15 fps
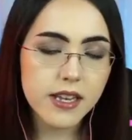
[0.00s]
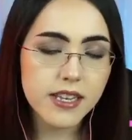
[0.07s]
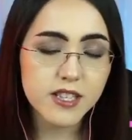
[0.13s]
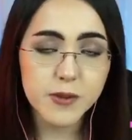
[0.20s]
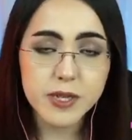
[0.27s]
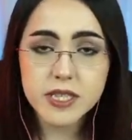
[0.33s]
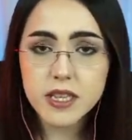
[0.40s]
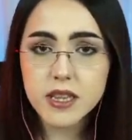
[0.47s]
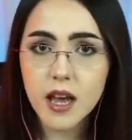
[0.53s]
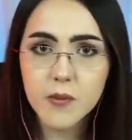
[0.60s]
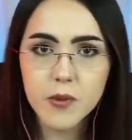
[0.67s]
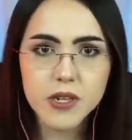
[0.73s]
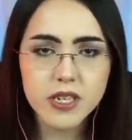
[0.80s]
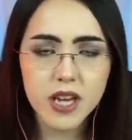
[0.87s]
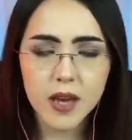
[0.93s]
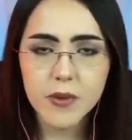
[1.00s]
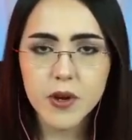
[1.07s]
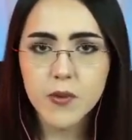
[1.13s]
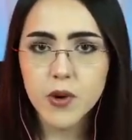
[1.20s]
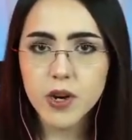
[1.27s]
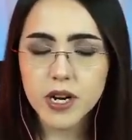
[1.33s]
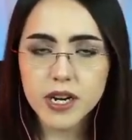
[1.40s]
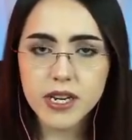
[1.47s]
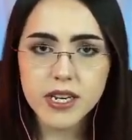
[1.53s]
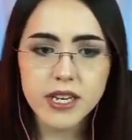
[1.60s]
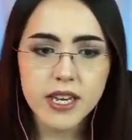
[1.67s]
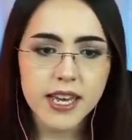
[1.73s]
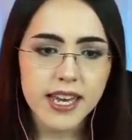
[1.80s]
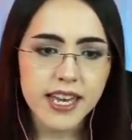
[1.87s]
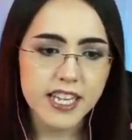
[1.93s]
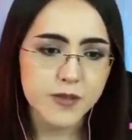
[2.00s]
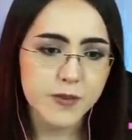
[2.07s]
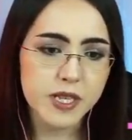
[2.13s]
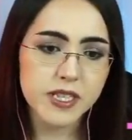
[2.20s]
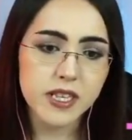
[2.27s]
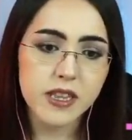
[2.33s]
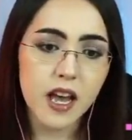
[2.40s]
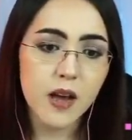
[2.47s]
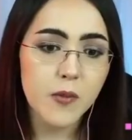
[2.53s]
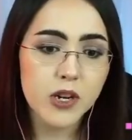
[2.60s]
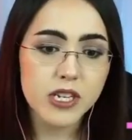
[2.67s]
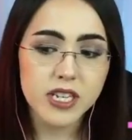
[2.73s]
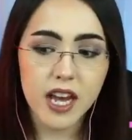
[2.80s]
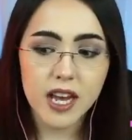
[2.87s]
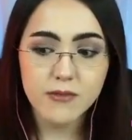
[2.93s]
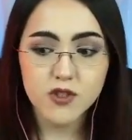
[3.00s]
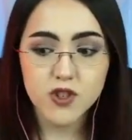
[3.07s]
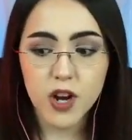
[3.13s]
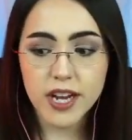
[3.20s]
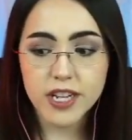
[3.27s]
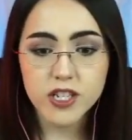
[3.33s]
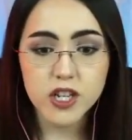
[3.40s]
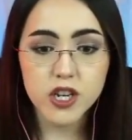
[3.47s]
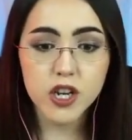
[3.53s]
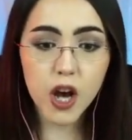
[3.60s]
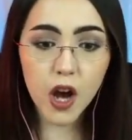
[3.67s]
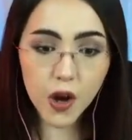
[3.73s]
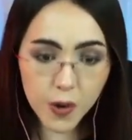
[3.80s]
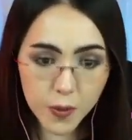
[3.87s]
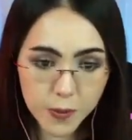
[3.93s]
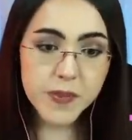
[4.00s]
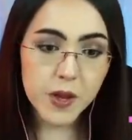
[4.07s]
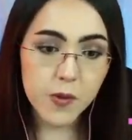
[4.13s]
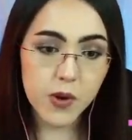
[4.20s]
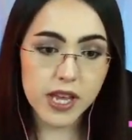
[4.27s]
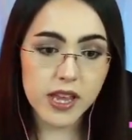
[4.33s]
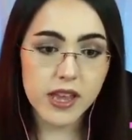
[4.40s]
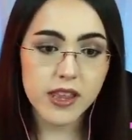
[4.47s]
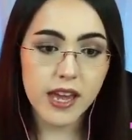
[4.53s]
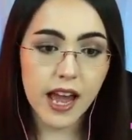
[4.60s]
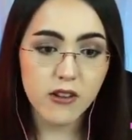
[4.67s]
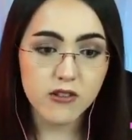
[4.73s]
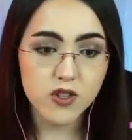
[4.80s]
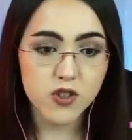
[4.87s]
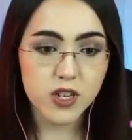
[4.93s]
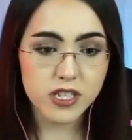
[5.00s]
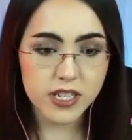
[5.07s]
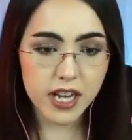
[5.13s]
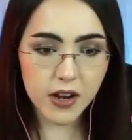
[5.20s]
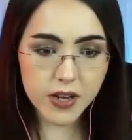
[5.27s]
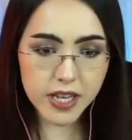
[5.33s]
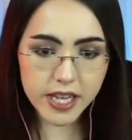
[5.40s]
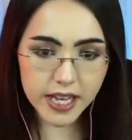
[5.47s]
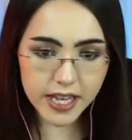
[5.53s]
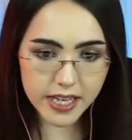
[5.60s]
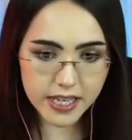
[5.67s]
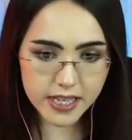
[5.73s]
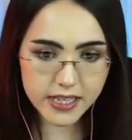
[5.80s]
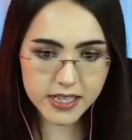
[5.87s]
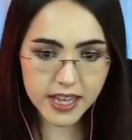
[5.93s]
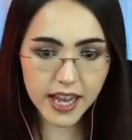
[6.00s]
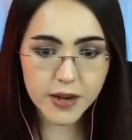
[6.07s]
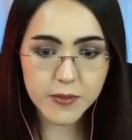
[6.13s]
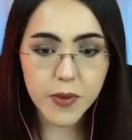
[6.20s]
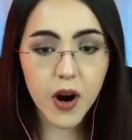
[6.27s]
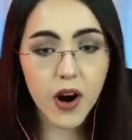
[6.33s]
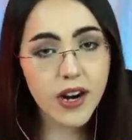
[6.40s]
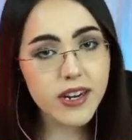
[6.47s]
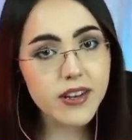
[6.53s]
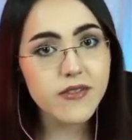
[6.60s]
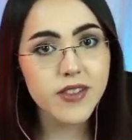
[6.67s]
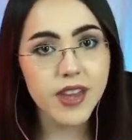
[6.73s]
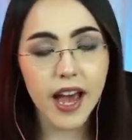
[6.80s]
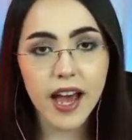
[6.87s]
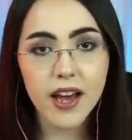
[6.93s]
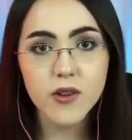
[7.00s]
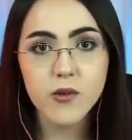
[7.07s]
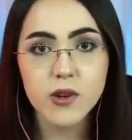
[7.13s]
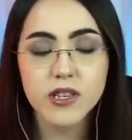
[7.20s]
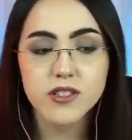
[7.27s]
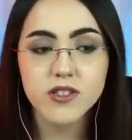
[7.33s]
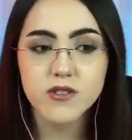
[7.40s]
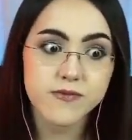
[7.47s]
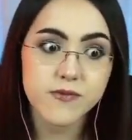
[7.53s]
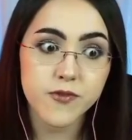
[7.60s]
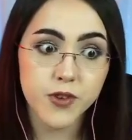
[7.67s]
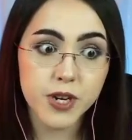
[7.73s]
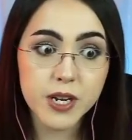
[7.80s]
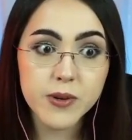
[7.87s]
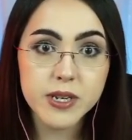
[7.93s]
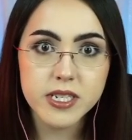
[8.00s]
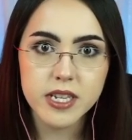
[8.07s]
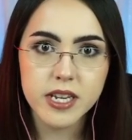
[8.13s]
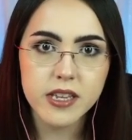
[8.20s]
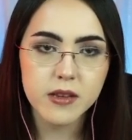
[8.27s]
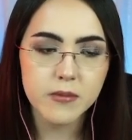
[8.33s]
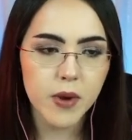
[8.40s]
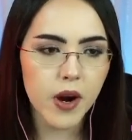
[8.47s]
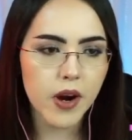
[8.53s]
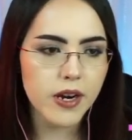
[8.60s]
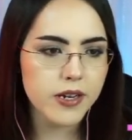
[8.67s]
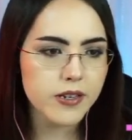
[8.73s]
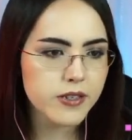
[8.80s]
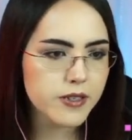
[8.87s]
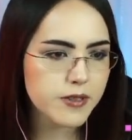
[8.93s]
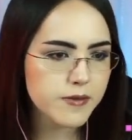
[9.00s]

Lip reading: spends a lot more time at work. He spends a lot more time trying to cope with how stressed out he is. And part of that was frequenting the bars.